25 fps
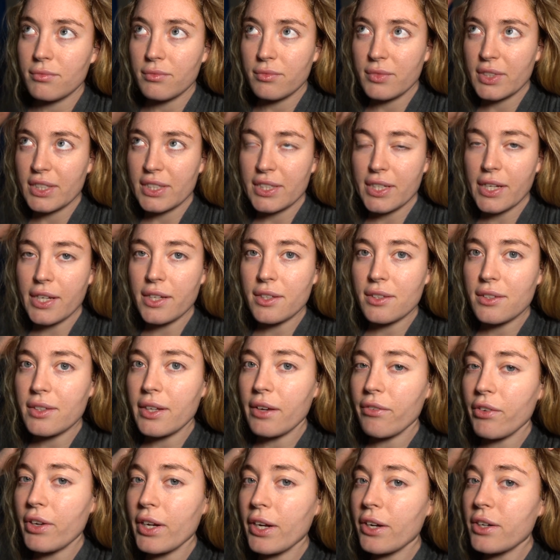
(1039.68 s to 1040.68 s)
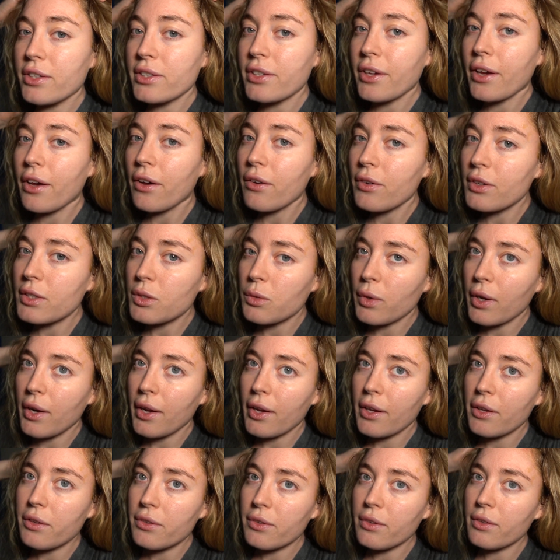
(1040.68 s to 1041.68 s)
6-7 years ago is when
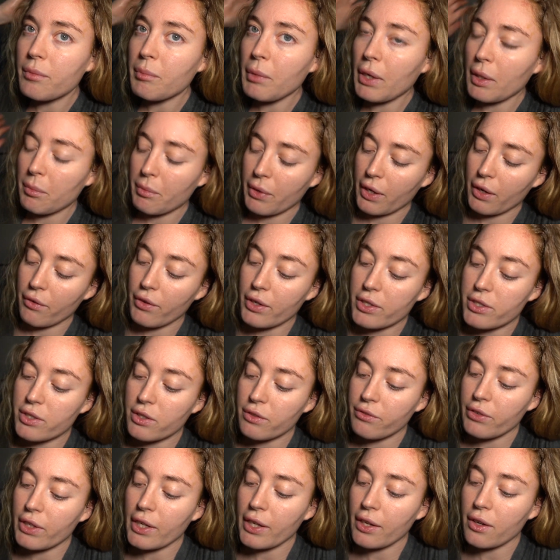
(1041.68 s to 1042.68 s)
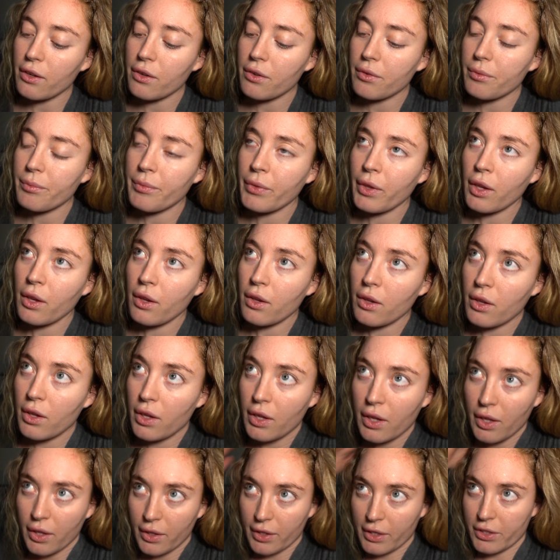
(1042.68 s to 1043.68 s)
I made my original video.
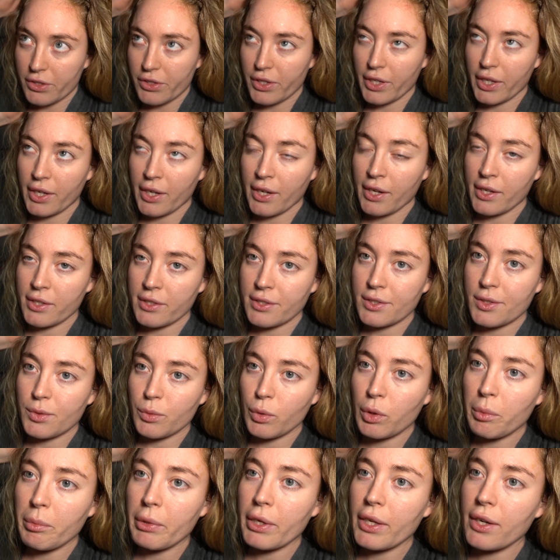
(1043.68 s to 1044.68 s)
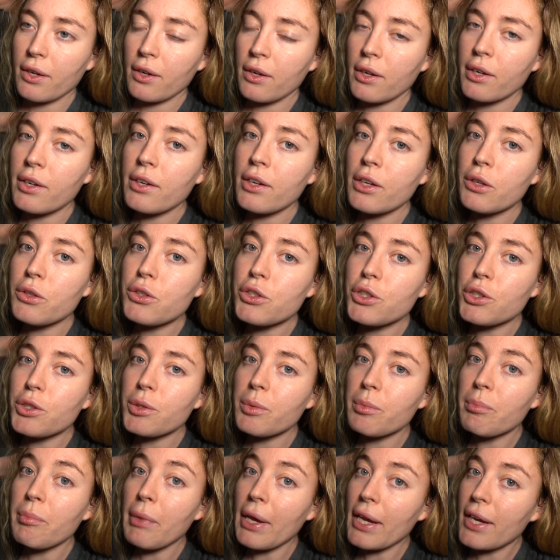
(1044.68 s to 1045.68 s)
This really nice woman on
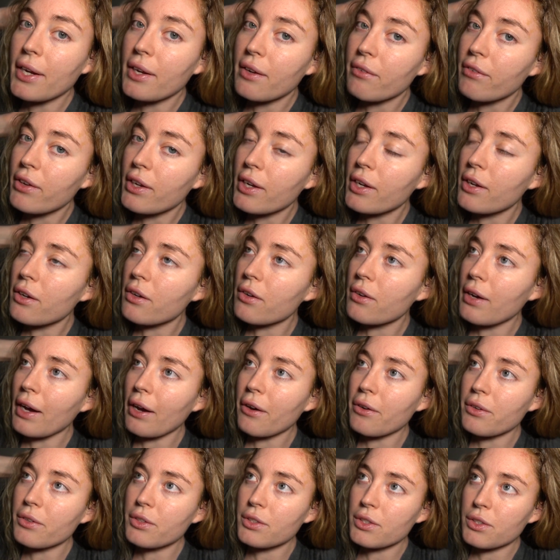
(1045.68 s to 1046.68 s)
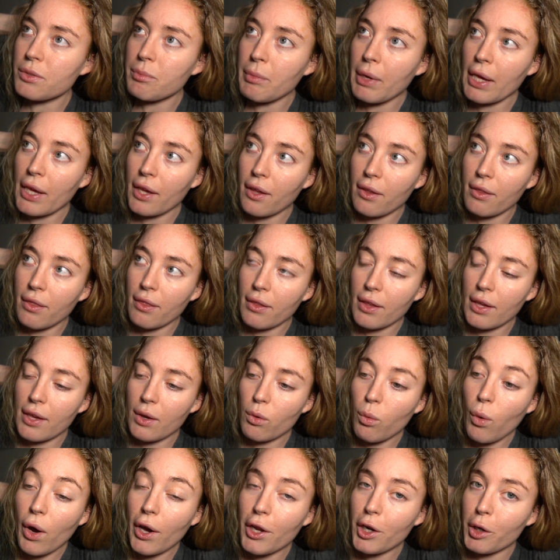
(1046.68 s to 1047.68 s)
YouTube made a video how to make
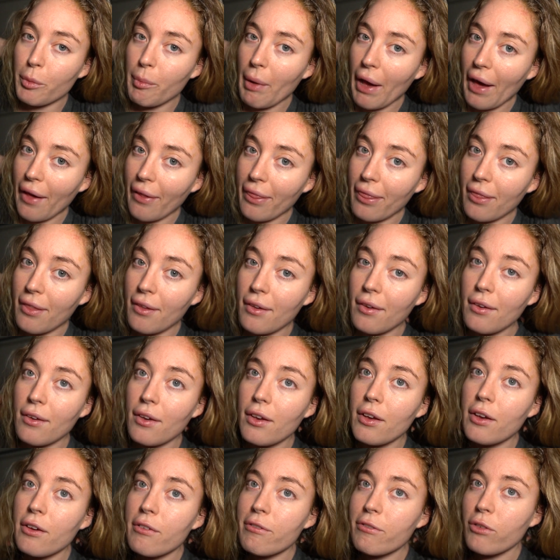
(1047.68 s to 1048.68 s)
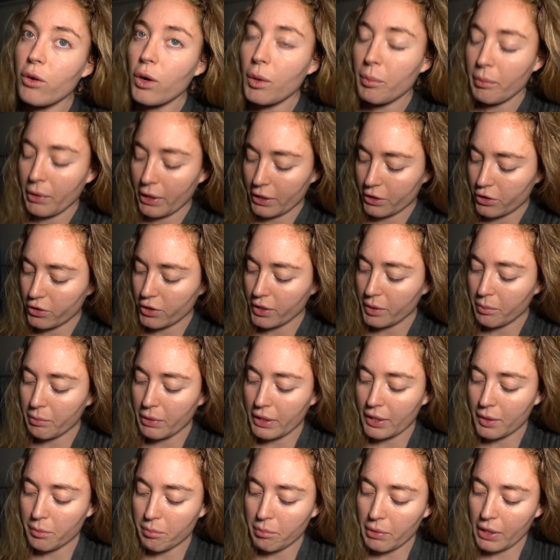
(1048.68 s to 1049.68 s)
the water bath for my
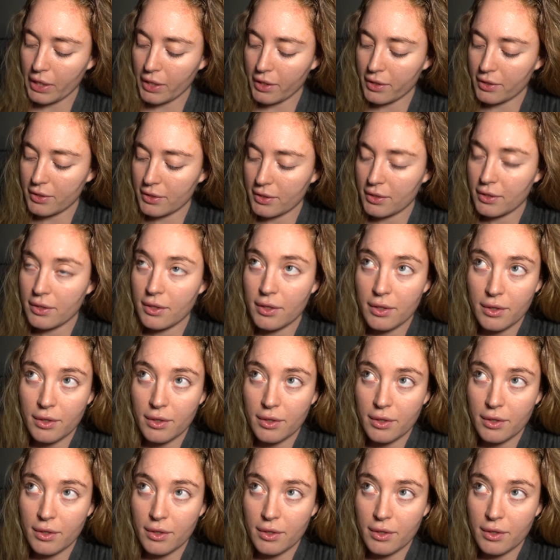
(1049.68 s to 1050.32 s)
treatment, because